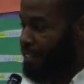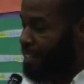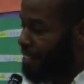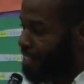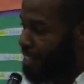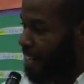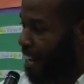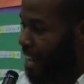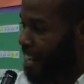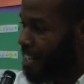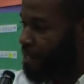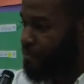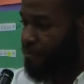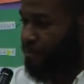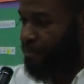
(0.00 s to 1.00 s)
This is the
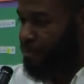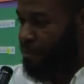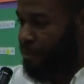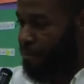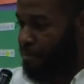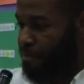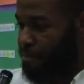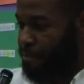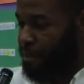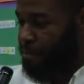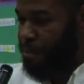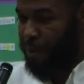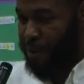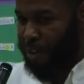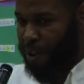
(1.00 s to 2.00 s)
last
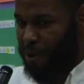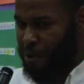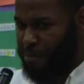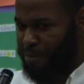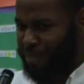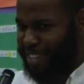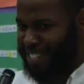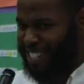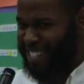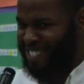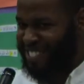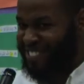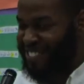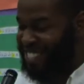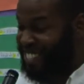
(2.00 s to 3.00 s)
point. I hope I'm not
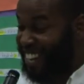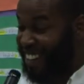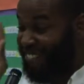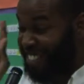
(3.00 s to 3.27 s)
taking too much time.